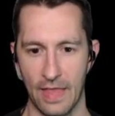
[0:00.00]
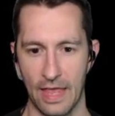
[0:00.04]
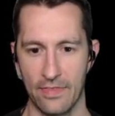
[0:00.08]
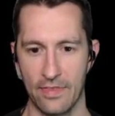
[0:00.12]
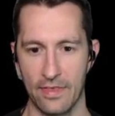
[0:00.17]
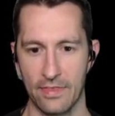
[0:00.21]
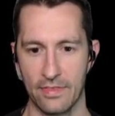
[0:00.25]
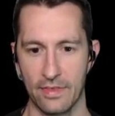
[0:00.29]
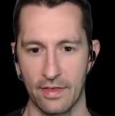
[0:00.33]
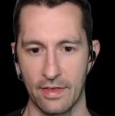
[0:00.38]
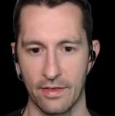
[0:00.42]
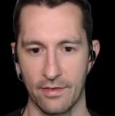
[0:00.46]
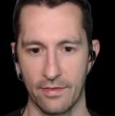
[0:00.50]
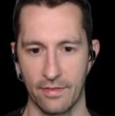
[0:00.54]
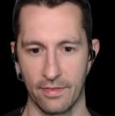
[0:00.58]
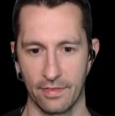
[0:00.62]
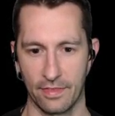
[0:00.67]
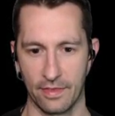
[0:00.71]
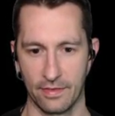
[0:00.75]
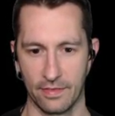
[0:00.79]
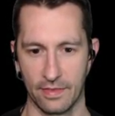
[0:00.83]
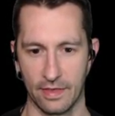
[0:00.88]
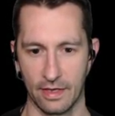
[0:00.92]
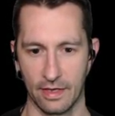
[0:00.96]
And then
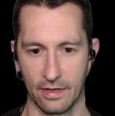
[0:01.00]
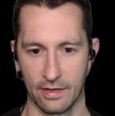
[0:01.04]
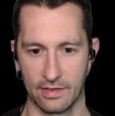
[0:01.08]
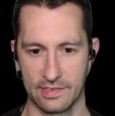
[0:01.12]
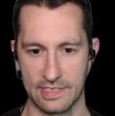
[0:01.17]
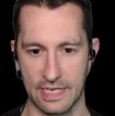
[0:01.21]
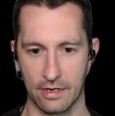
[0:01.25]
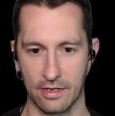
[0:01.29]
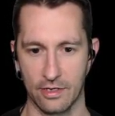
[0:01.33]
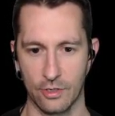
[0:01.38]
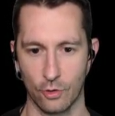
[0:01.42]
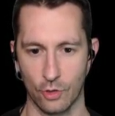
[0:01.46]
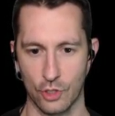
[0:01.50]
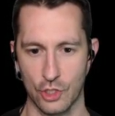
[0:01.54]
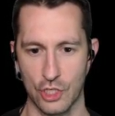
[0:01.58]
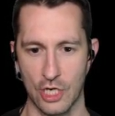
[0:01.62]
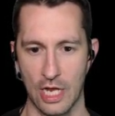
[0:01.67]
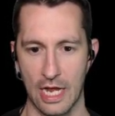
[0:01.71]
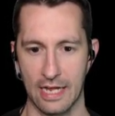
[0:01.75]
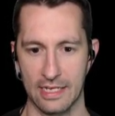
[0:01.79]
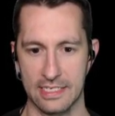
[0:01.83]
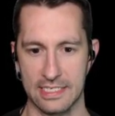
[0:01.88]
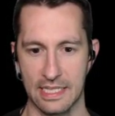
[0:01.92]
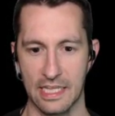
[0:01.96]
the sound of your
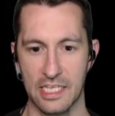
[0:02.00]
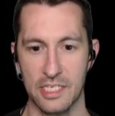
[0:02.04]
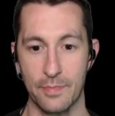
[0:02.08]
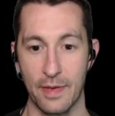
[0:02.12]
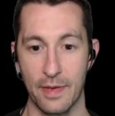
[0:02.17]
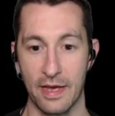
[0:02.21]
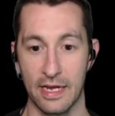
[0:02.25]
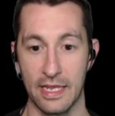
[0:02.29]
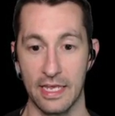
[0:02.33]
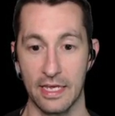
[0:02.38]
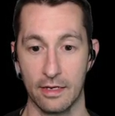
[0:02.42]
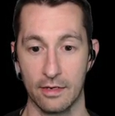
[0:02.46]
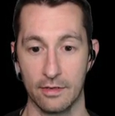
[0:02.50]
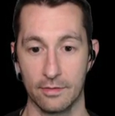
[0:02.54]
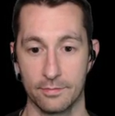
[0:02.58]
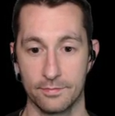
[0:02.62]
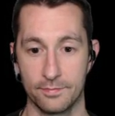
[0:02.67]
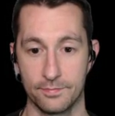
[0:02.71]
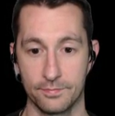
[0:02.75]
shots, and that's about it.